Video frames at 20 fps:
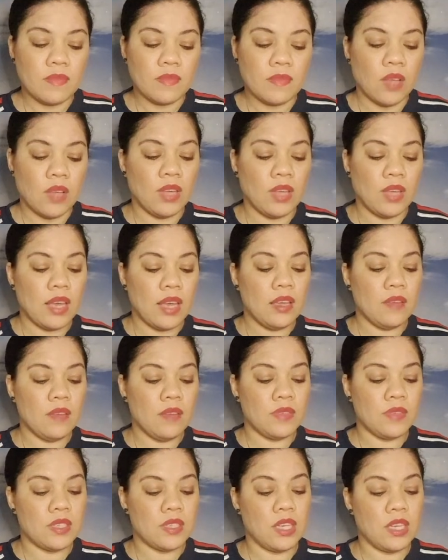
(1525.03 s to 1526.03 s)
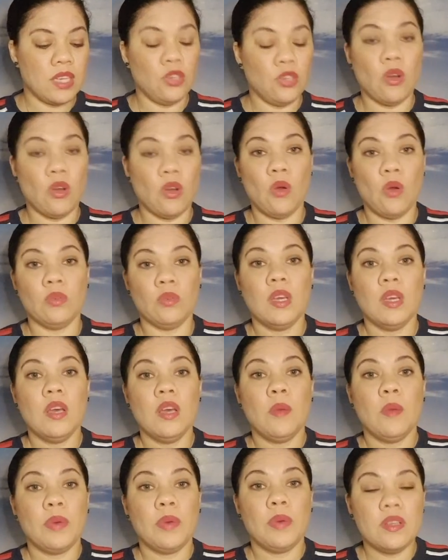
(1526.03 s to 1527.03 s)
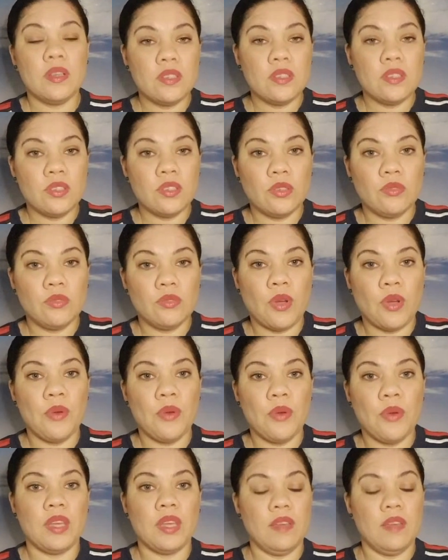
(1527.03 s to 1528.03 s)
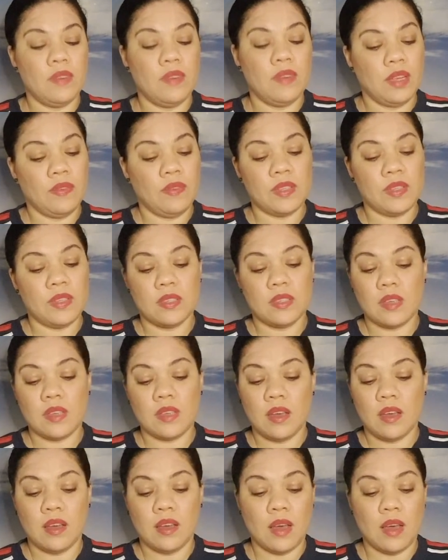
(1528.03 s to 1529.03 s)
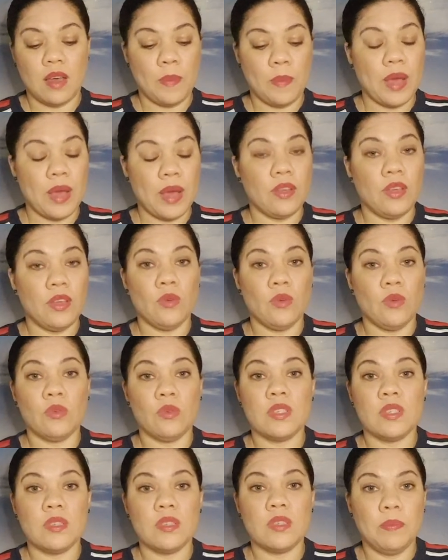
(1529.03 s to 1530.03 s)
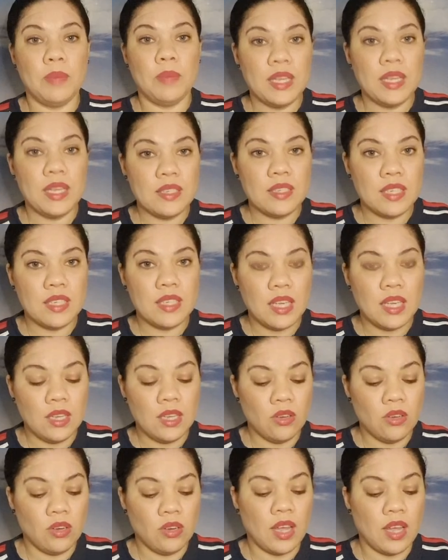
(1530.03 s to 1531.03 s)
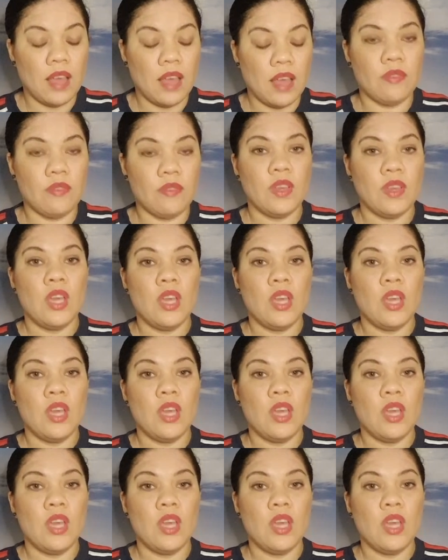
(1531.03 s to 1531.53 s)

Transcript: Okay, if it's in your own personal growth, even if it's about your stability in your life,